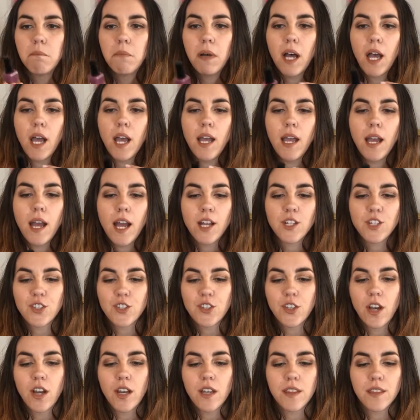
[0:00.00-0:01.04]
but I
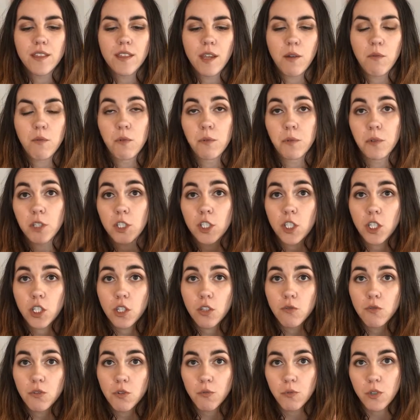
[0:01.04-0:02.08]
just thought they were really
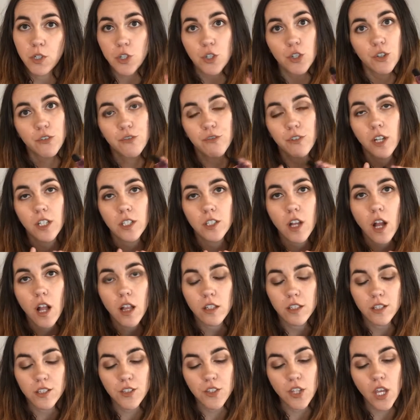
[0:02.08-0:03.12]
cute winter fun
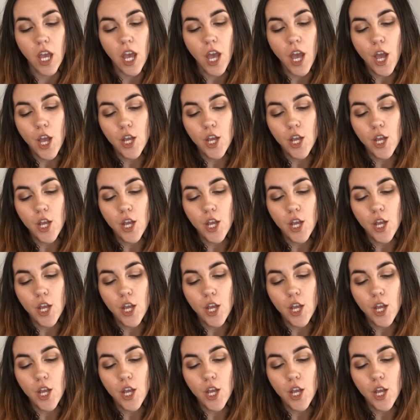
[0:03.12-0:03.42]
colors,